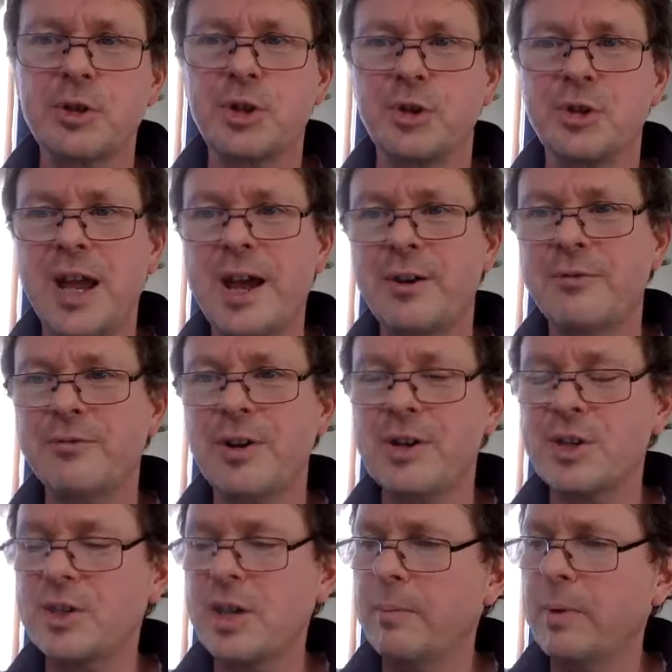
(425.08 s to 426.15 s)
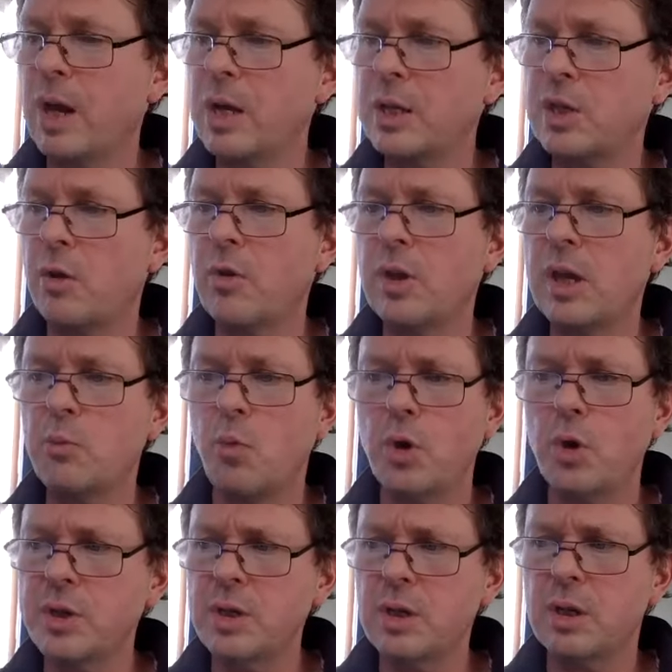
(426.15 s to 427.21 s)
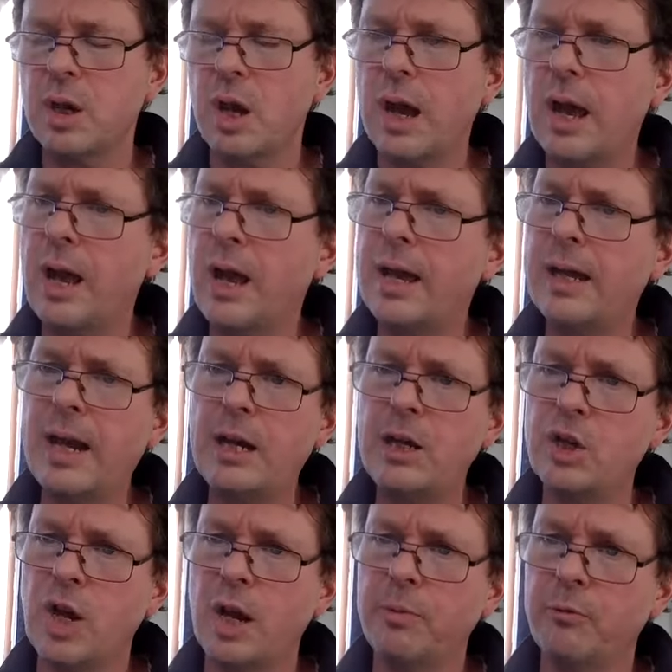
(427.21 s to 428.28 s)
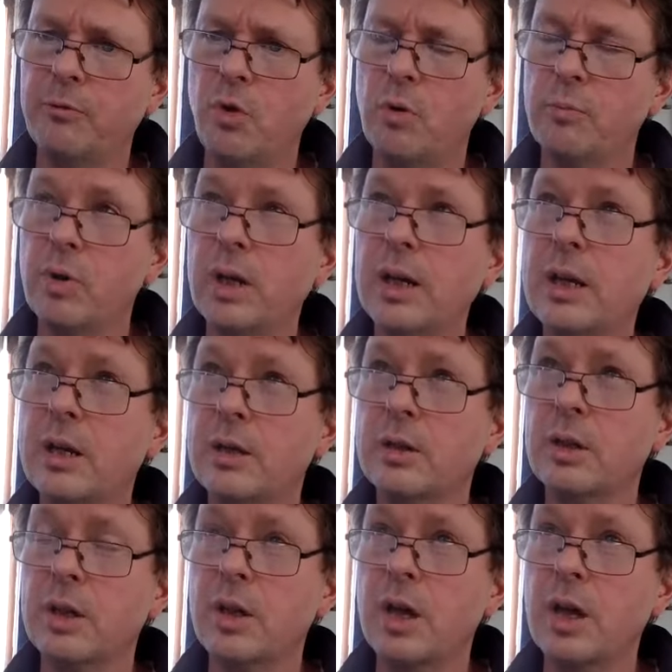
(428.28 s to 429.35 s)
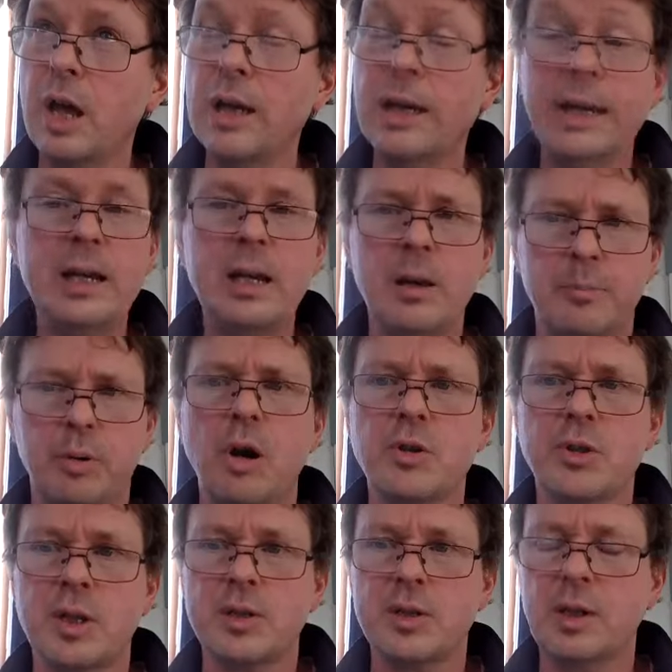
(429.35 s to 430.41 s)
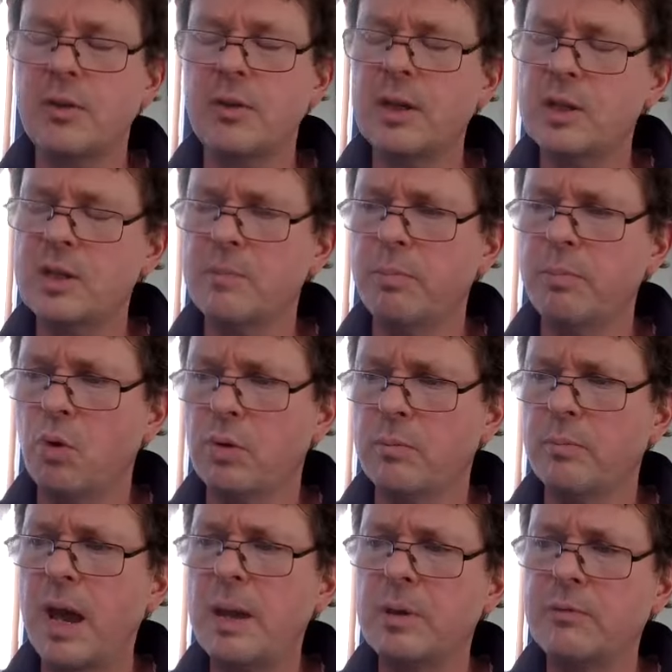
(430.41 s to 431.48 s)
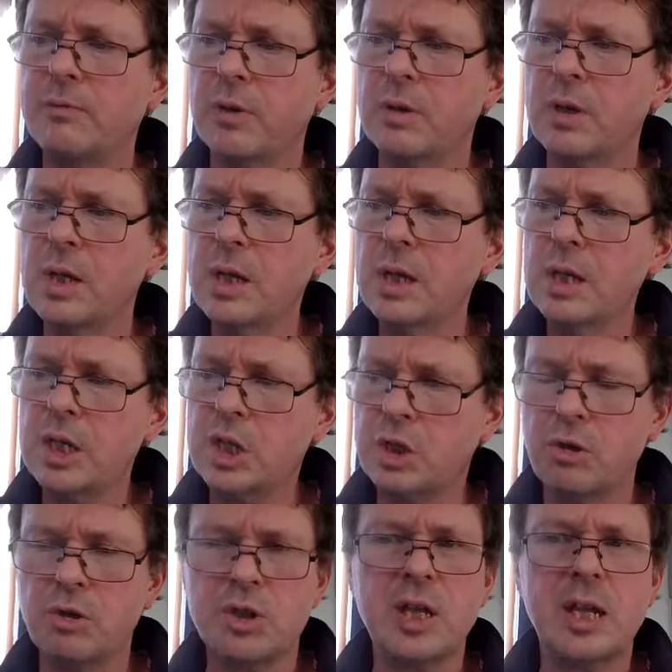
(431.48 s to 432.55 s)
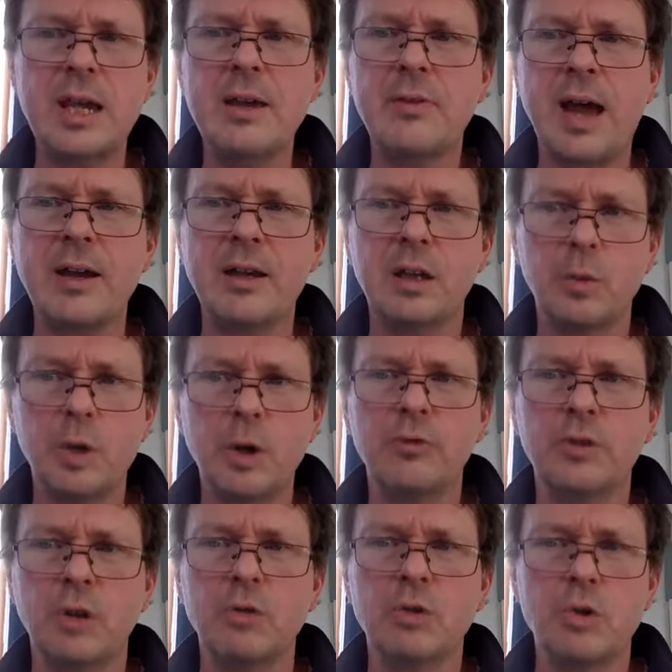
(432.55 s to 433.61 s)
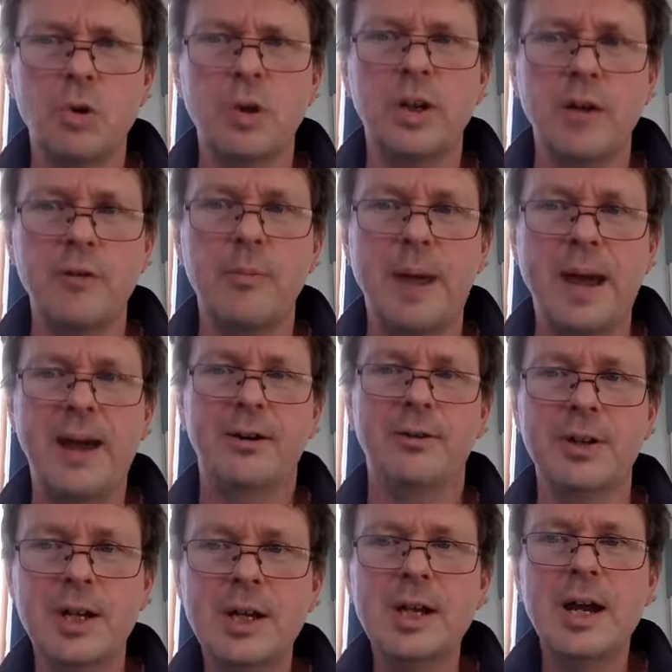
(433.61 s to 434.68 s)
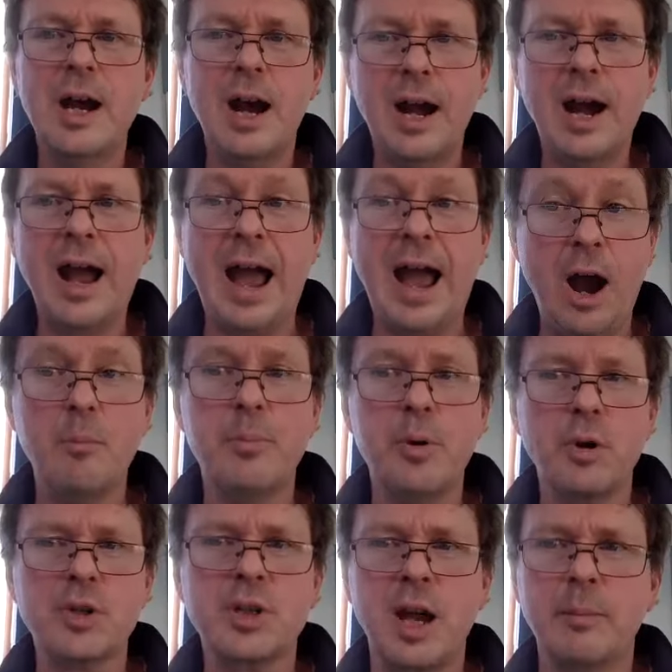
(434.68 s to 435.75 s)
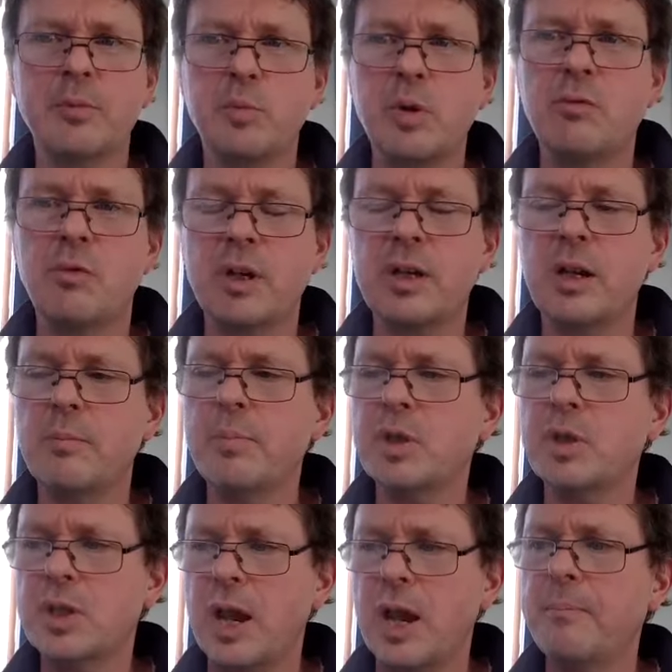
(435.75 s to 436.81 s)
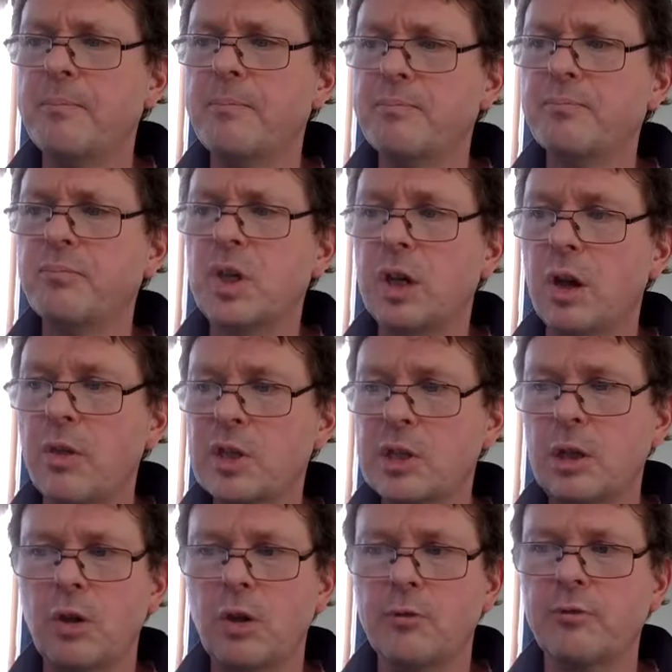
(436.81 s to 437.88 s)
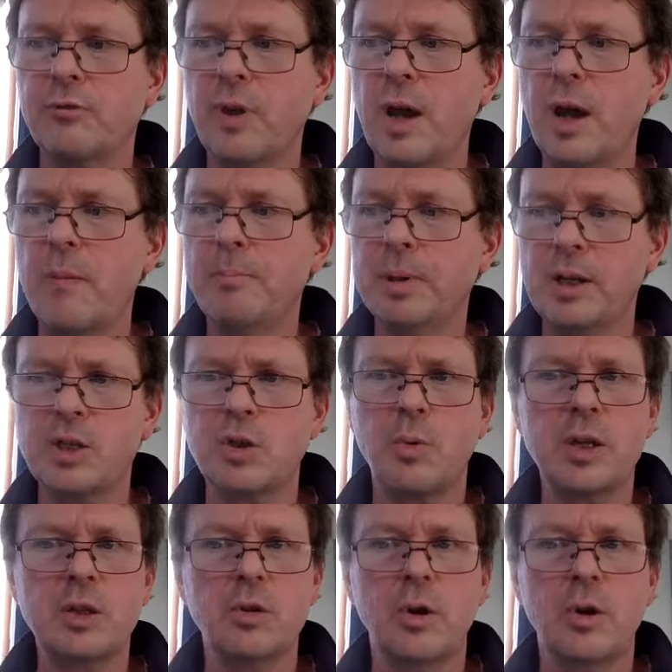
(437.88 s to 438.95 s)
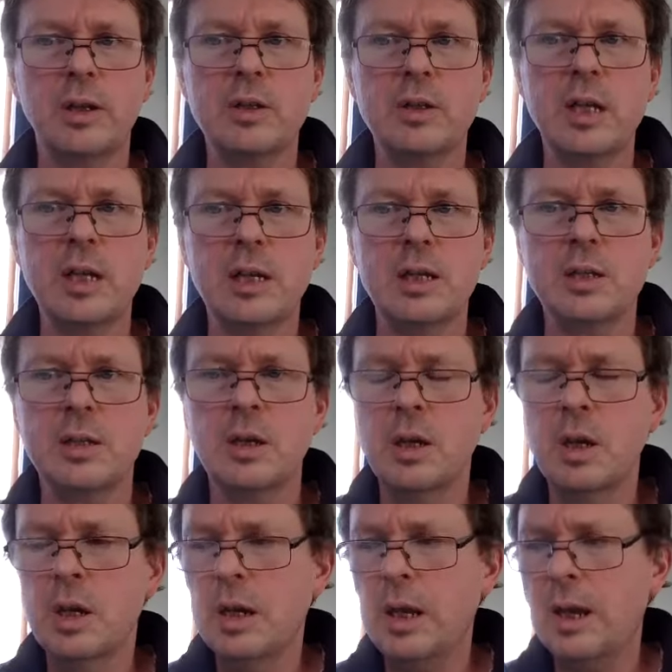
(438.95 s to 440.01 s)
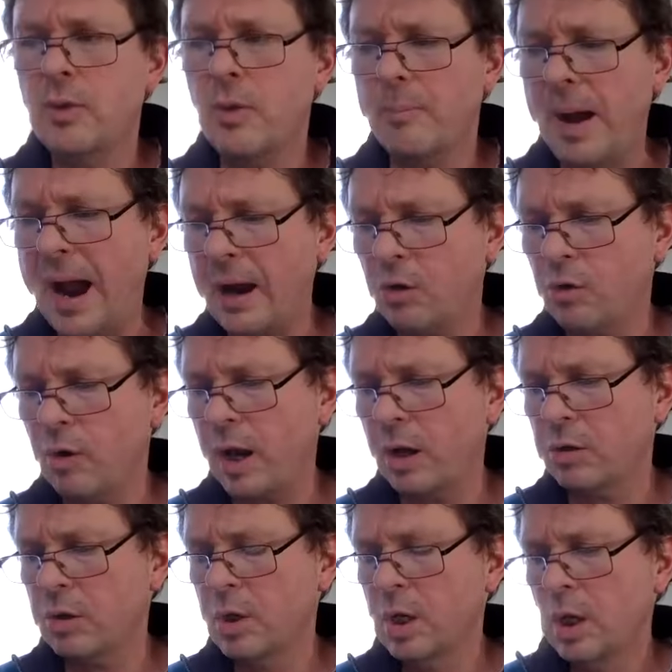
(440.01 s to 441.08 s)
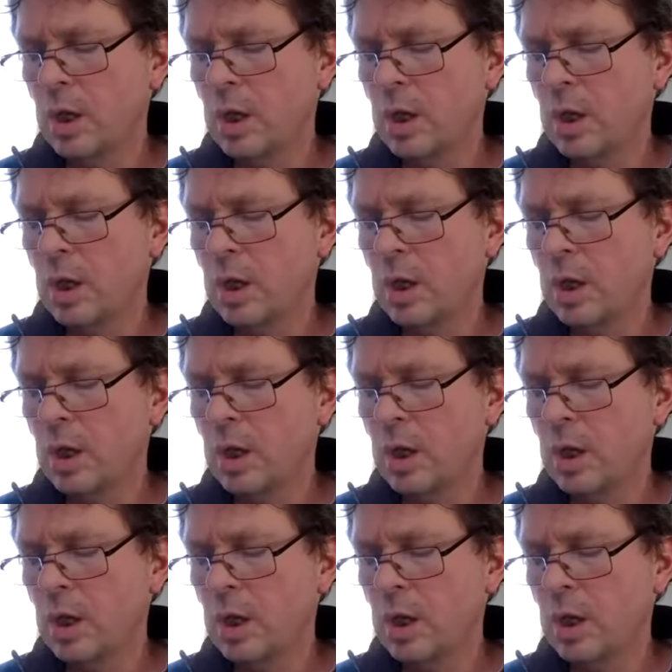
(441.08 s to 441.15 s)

of shot down at various seminars. So it wasn't in any shape or form really a linear process. And I think it's important maybe for students to hear that. We often don't talk enough about how books come to be written, but there's a lot of blood, sweat, toil and tears in the background.